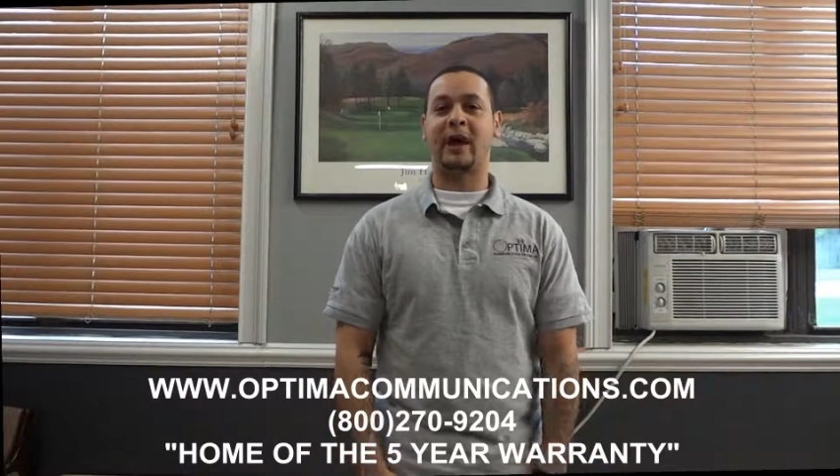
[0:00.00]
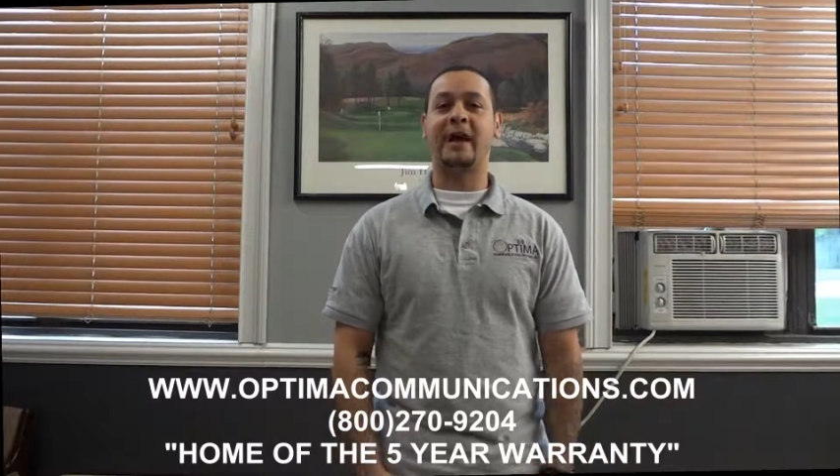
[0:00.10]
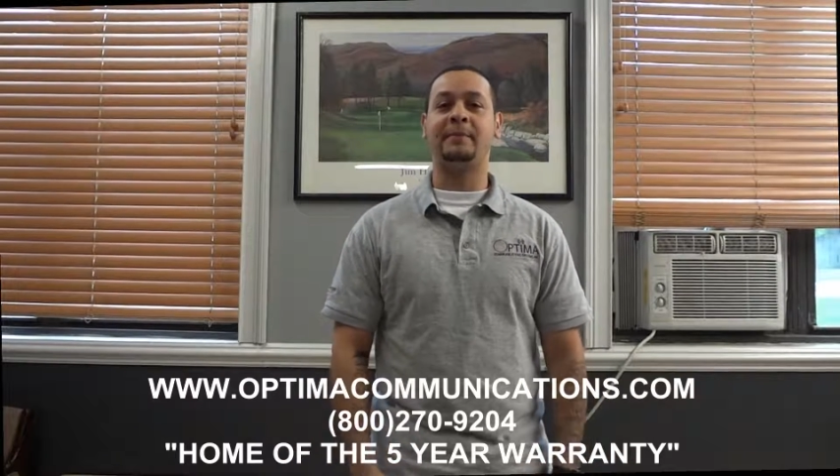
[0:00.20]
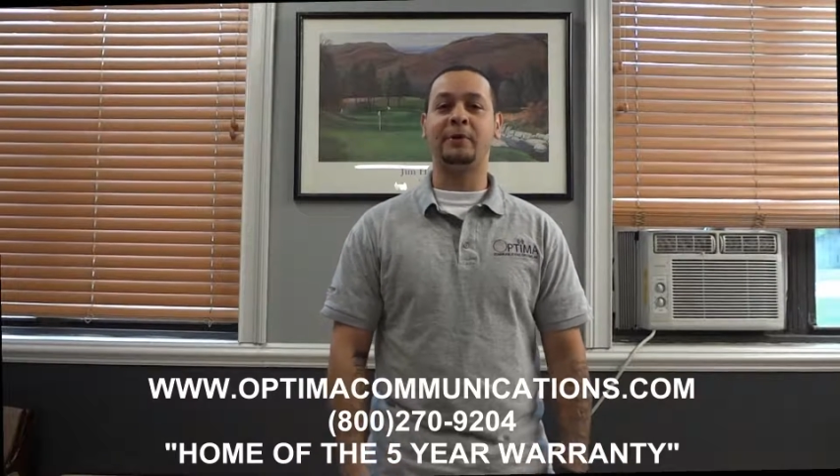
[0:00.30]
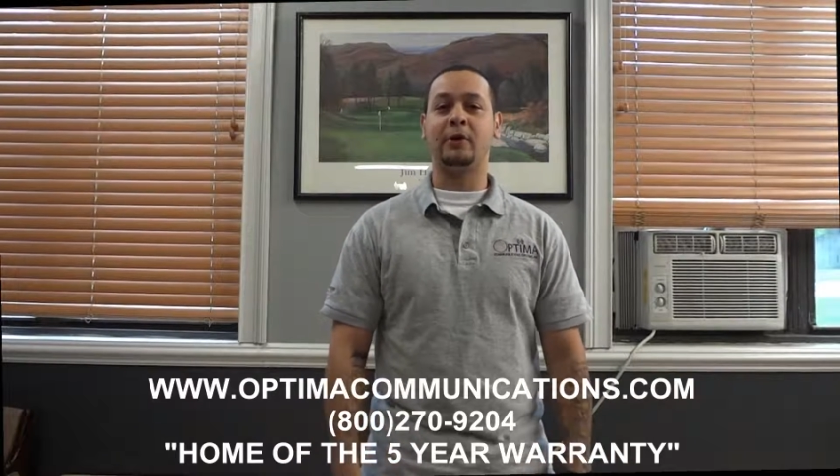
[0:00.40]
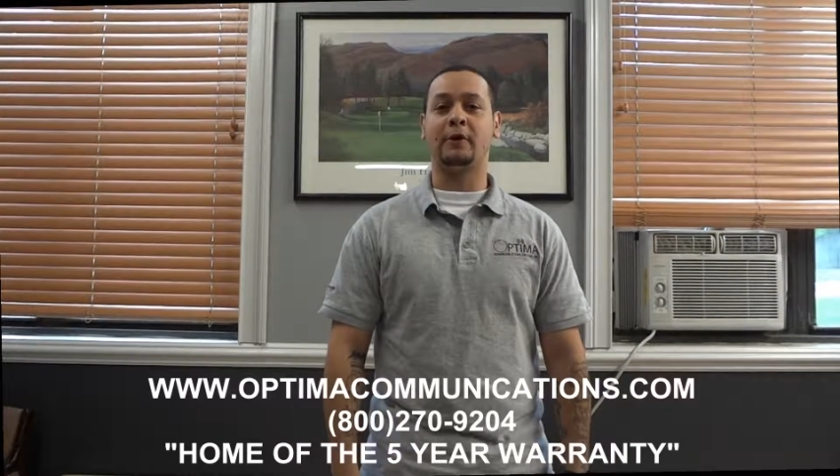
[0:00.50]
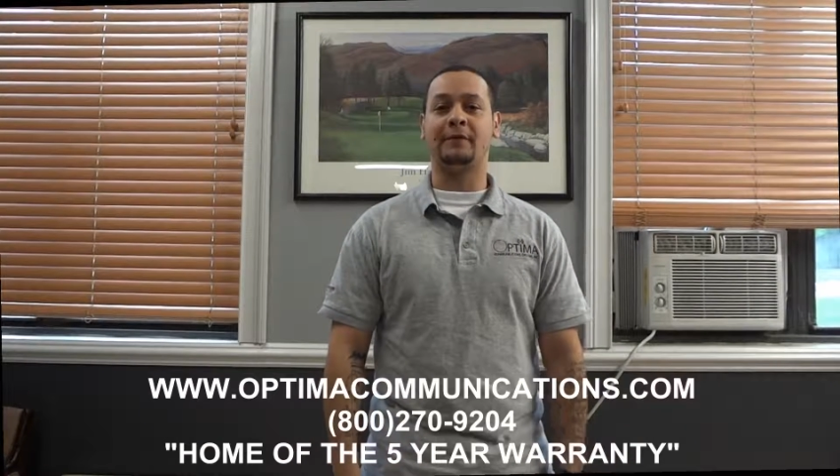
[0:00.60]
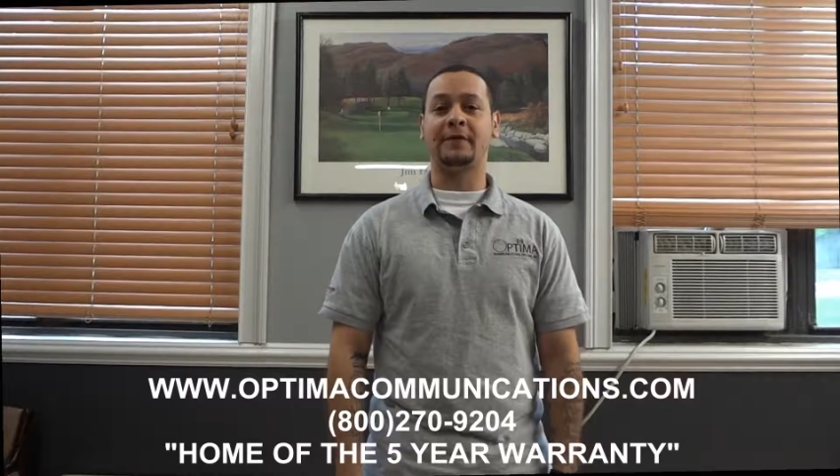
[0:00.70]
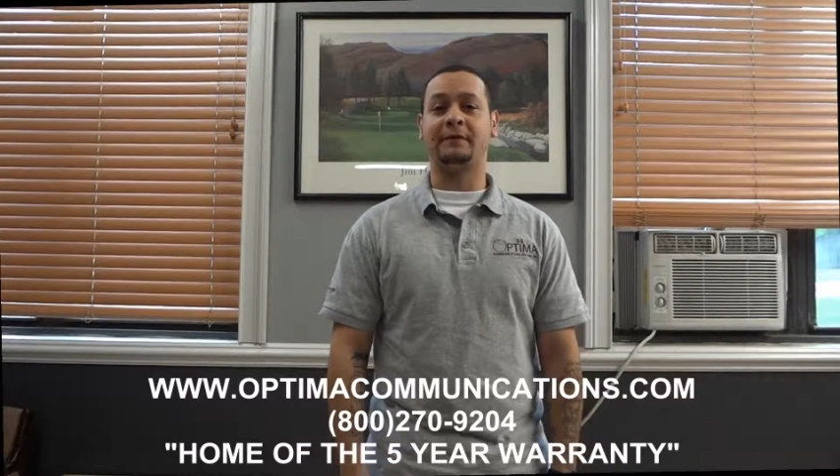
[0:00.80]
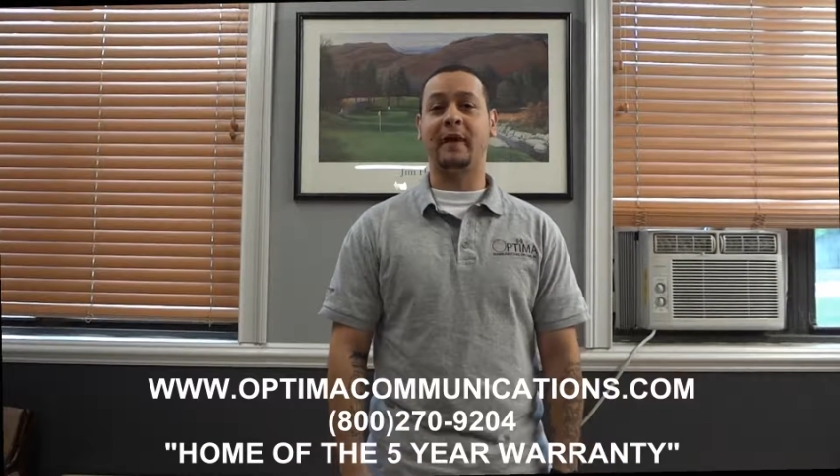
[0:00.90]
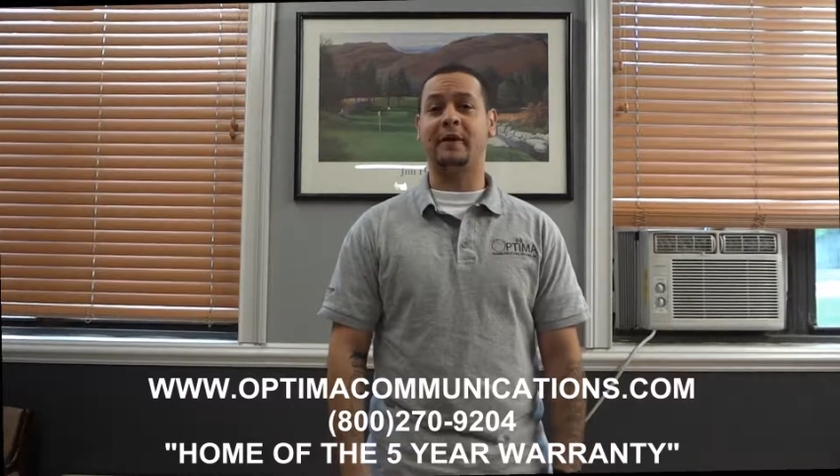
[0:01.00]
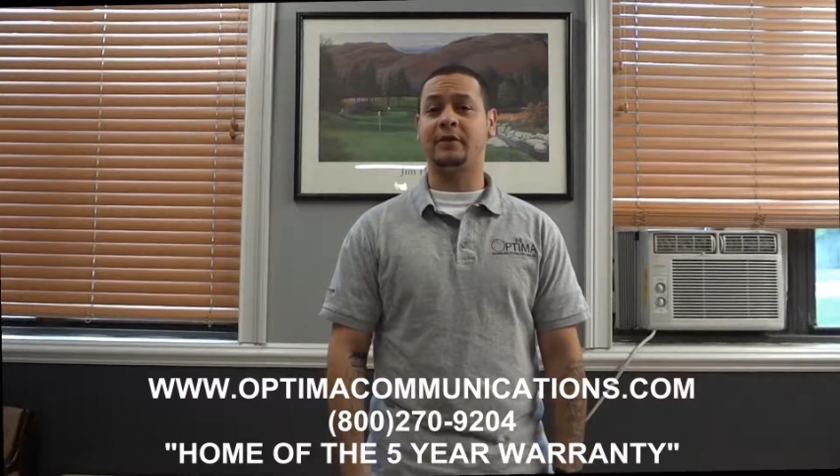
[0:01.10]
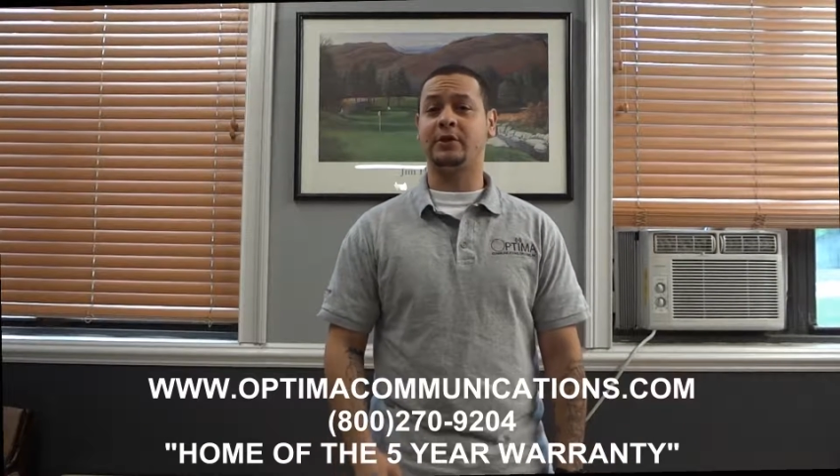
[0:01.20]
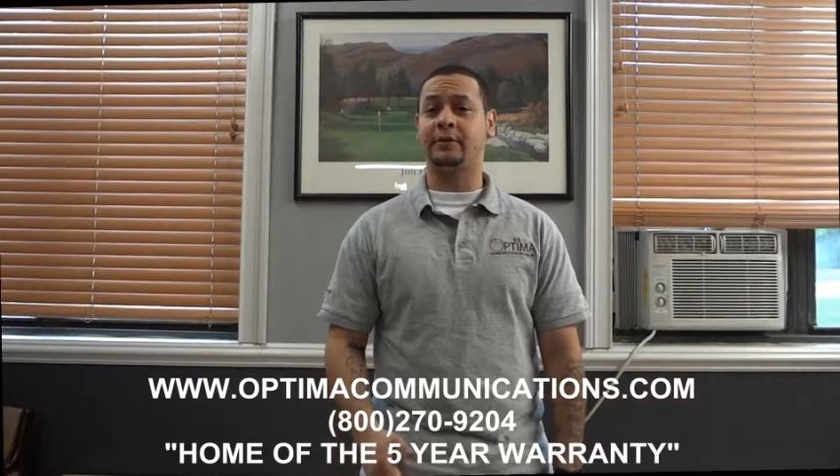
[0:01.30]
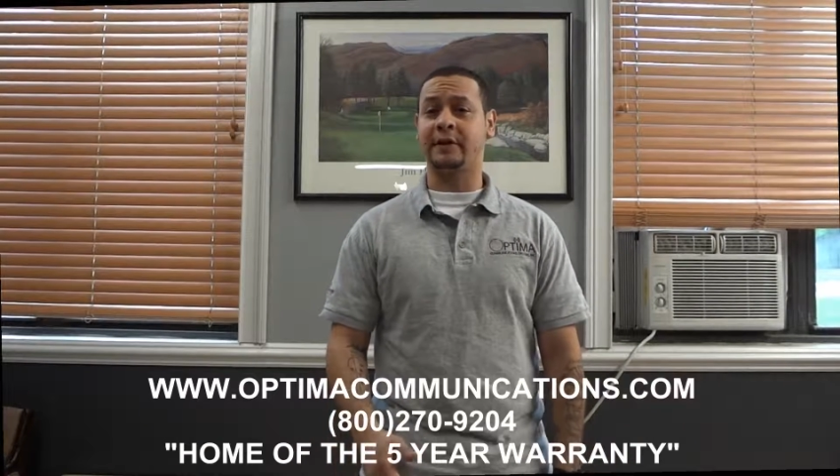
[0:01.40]
on IP Office
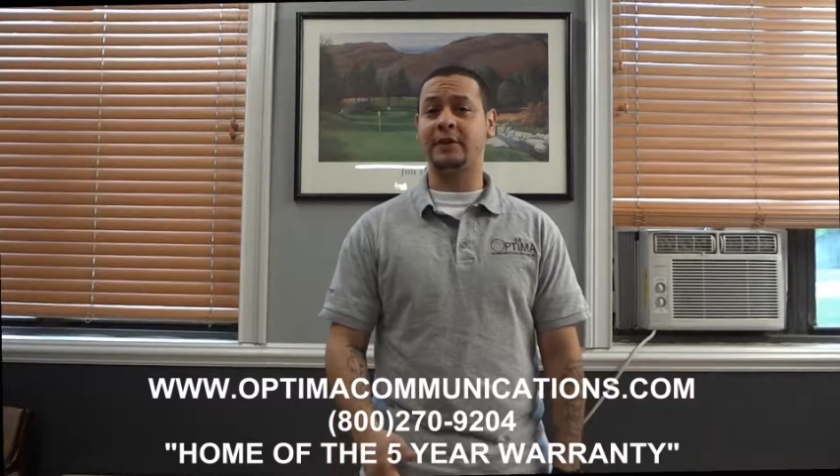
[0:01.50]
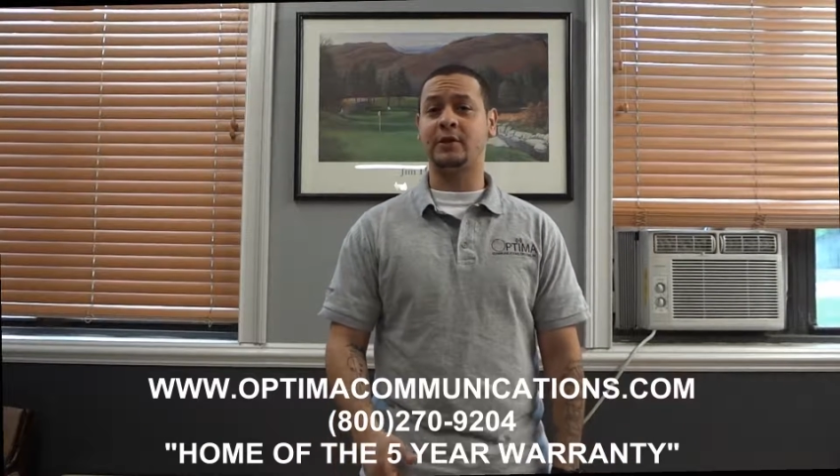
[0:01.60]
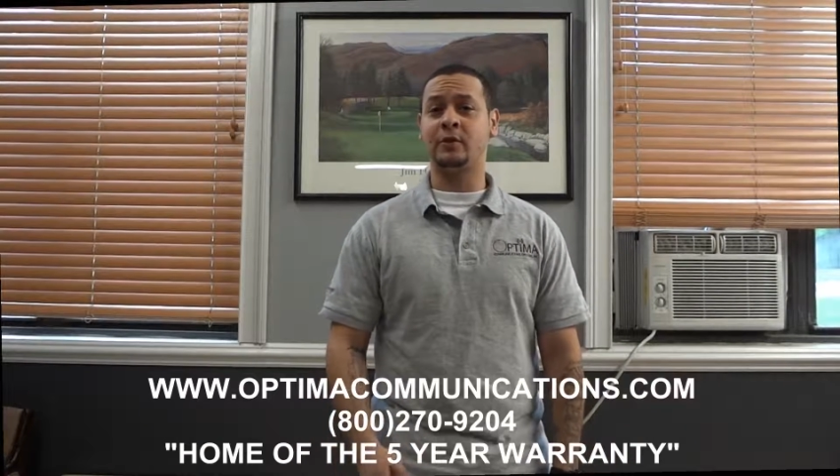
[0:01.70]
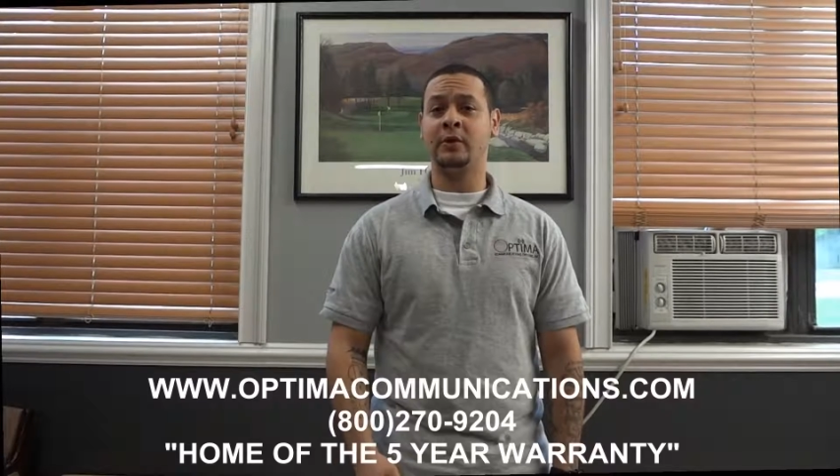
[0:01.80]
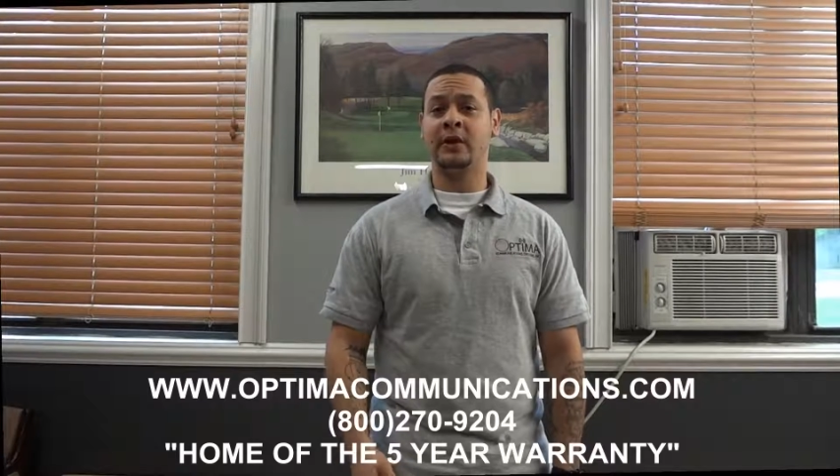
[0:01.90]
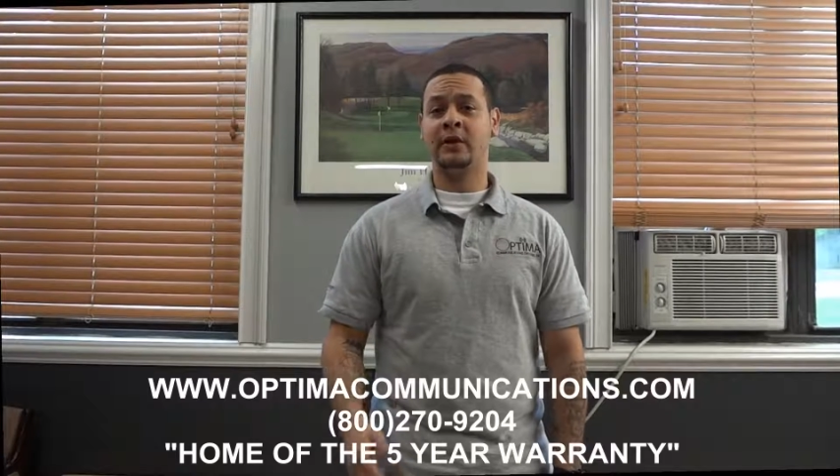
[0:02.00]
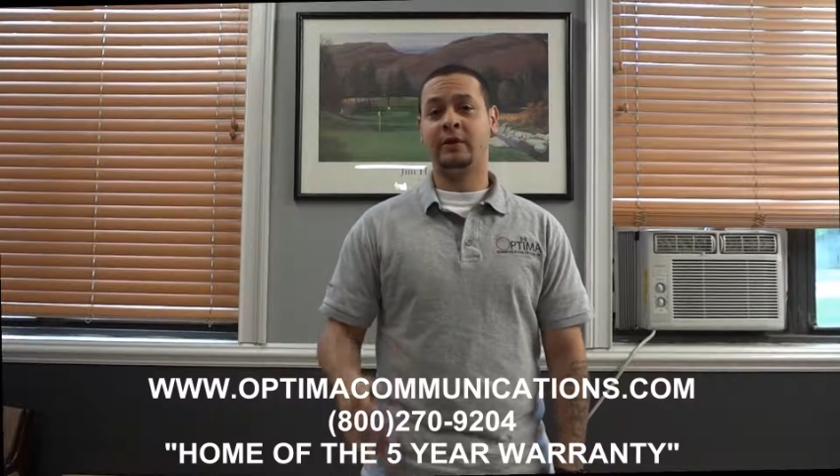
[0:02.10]
500 V2,